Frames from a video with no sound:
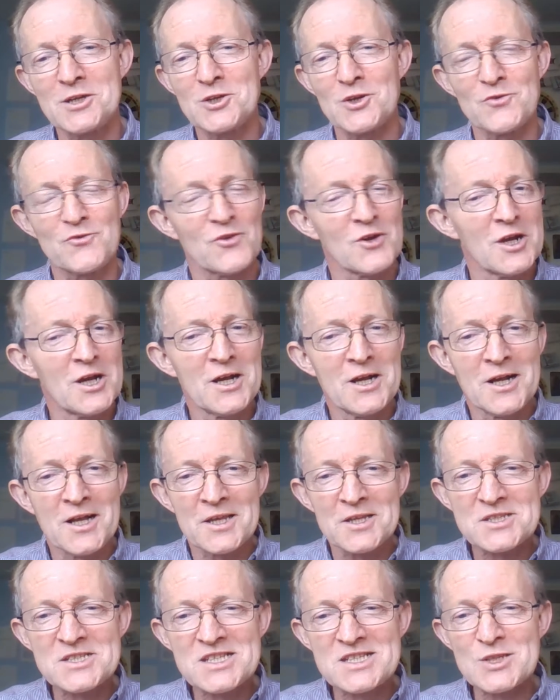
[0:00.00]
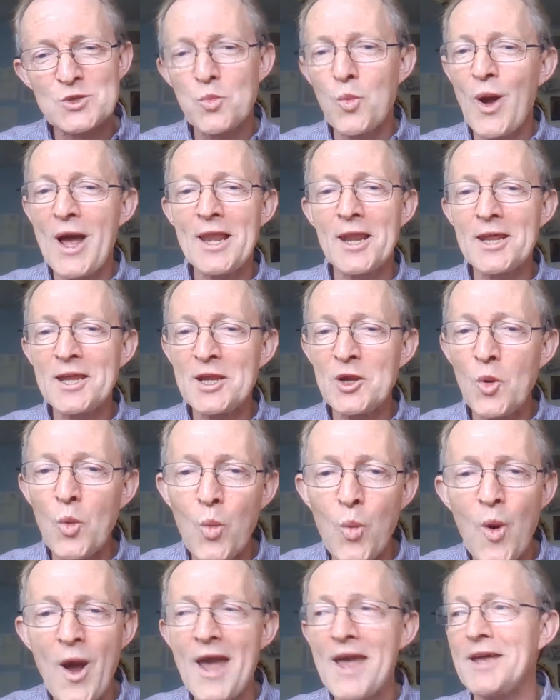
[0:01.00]
of swelling
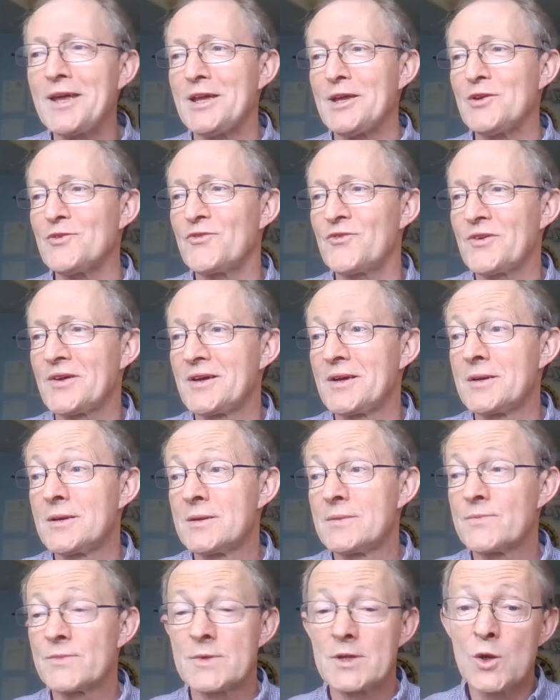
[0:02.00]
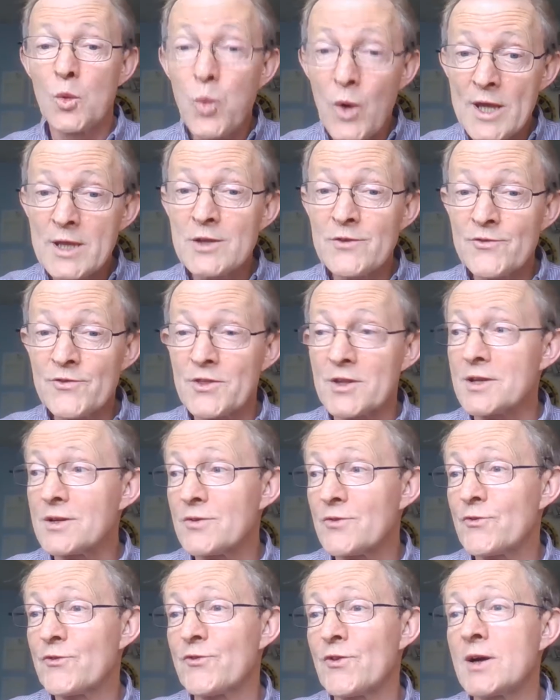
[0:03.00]
wave, a wave that
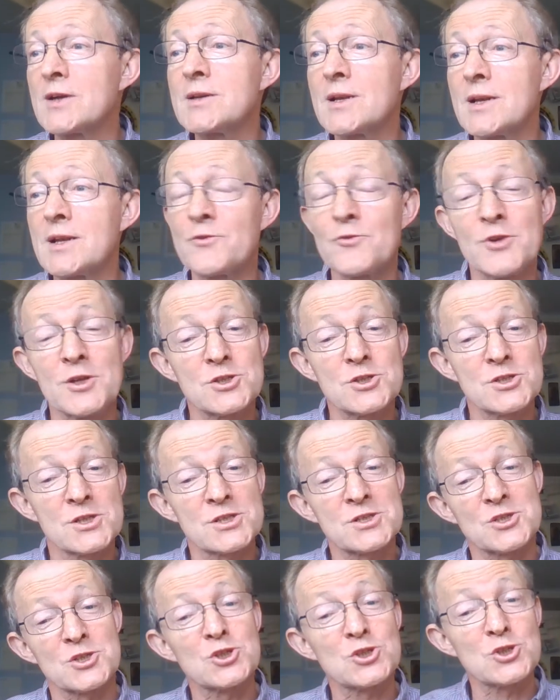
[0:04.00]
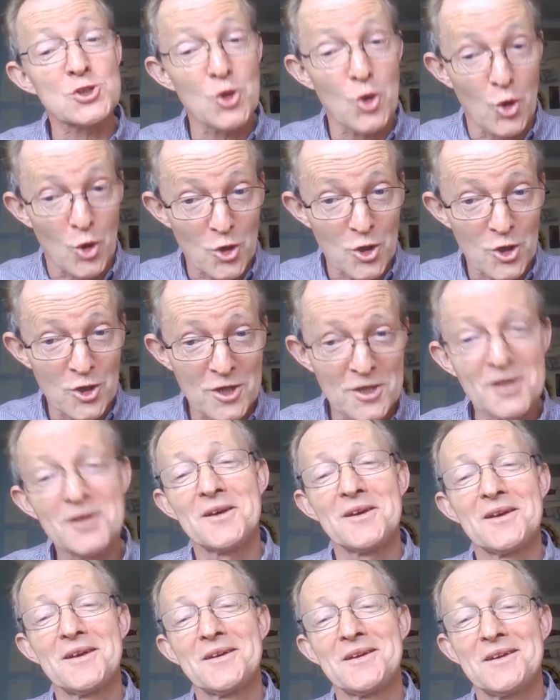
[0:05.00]
finally reaches the shore
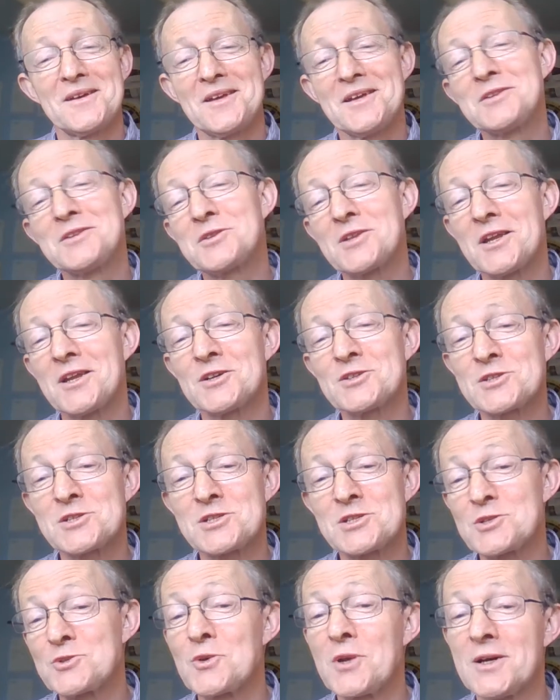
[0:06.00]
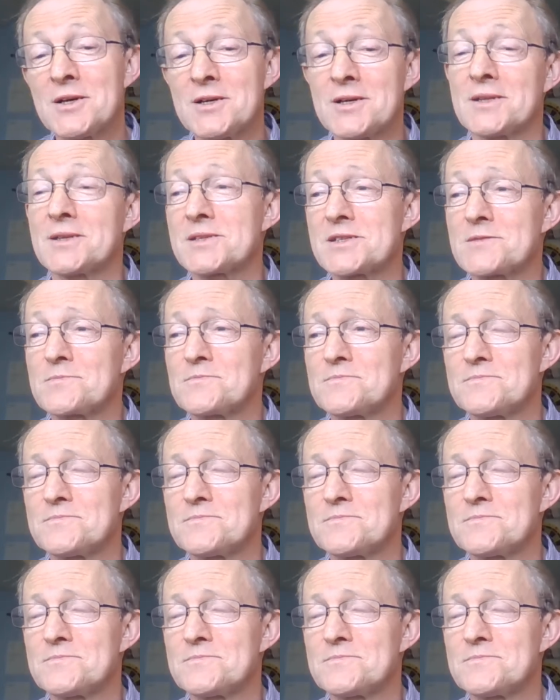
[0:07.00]
in the last 2 lines.